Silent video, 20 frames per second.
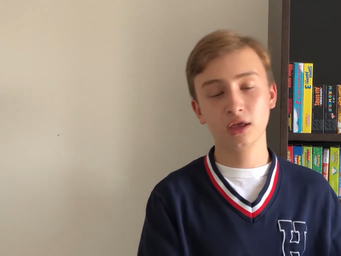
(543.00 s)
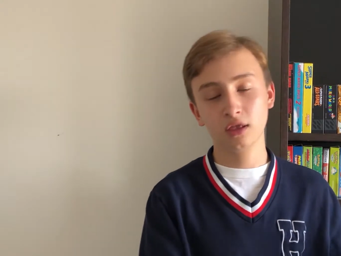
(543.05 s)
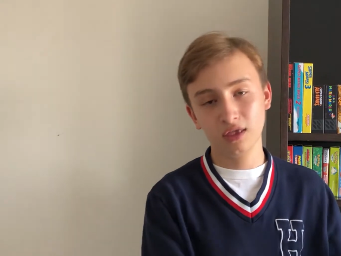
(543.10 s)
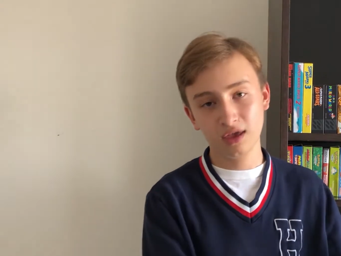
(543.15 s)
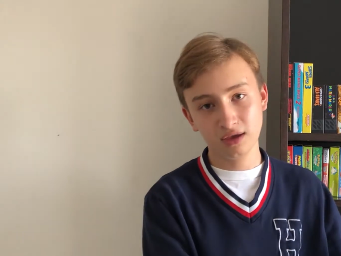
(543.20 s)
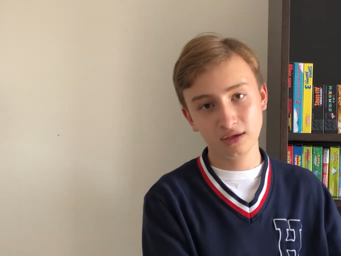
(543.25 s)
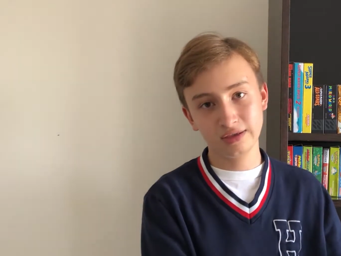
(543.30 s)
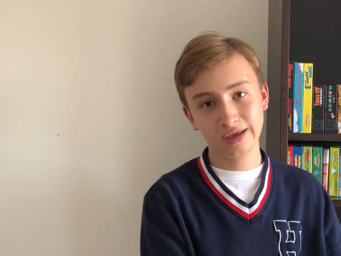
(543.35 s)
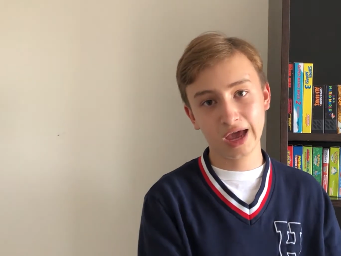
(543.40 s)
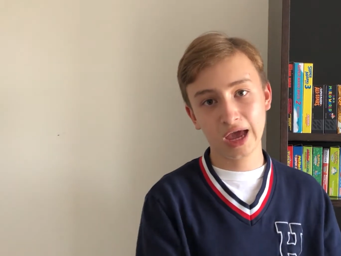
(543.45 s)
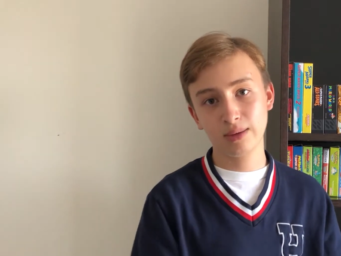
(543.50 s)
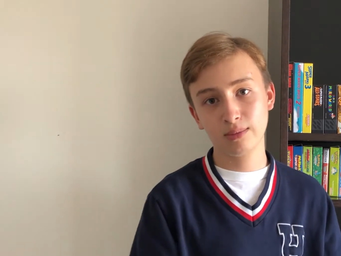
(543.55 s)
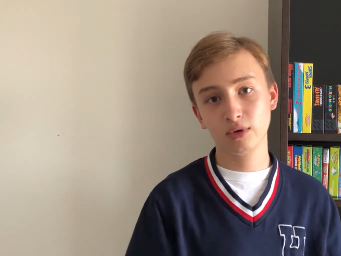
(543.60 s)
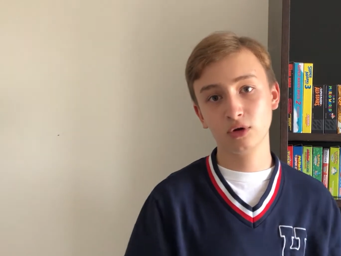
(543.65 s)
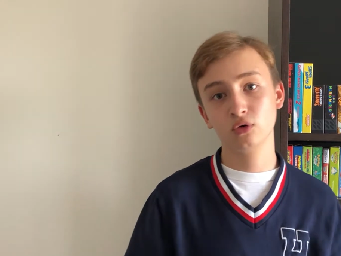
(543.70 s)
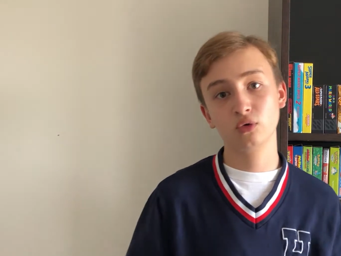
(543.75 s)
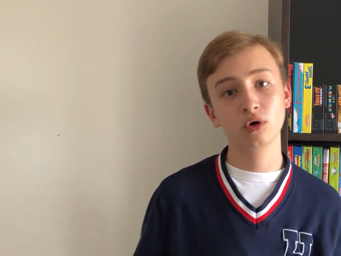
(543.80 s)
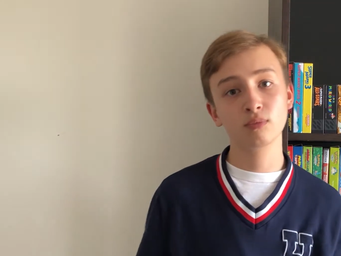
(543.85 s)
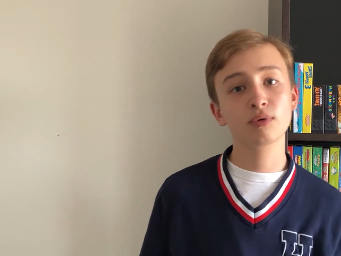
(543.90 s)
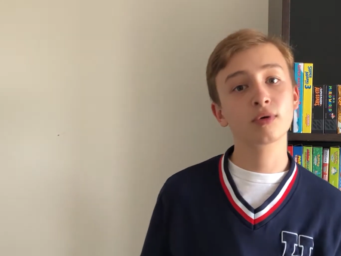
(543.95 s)
can take
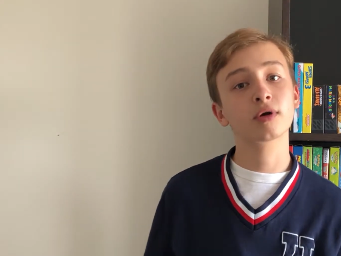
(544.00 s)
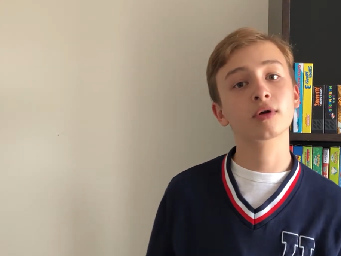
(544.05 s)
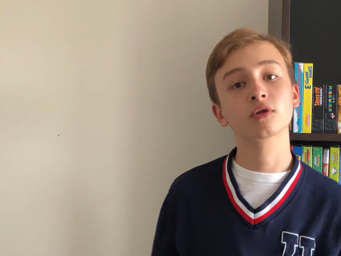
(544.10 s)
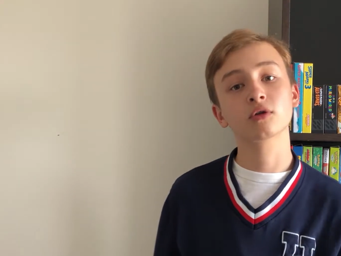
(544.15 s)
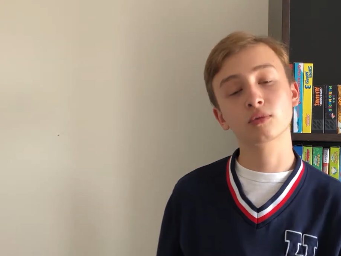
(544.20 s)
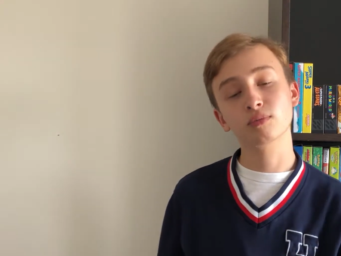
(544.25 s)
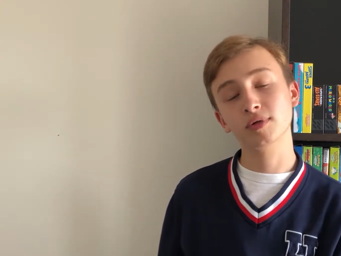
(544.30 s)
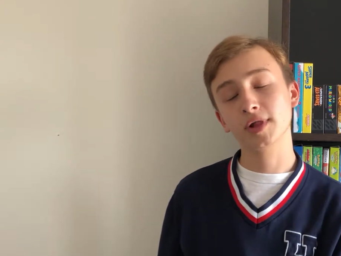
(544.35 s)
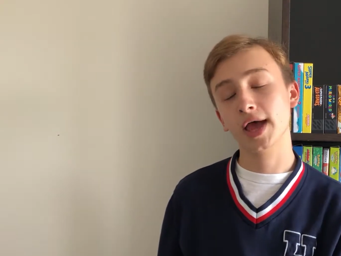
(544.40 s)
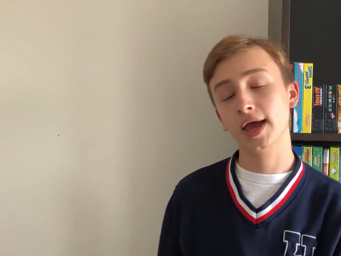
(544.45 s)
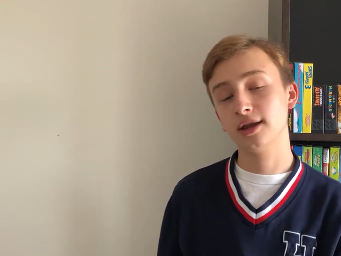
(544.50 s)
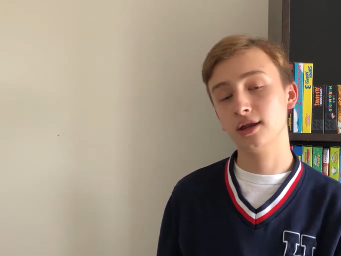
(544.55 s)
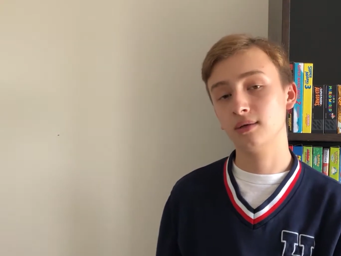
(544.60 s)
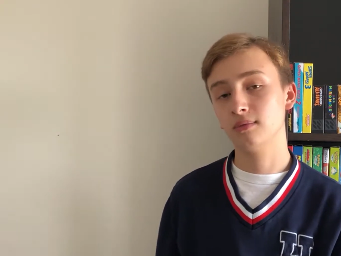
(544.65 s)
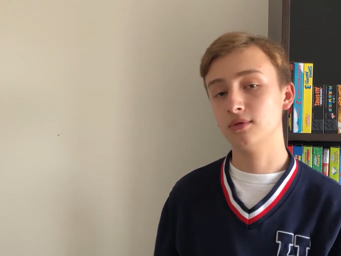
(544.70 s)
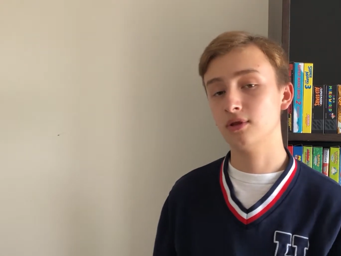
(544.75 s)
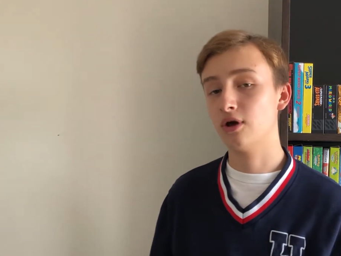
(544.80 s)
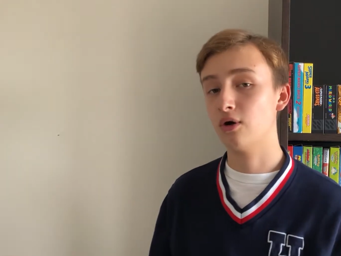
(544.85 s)
Diamond or Pearl or Platinum.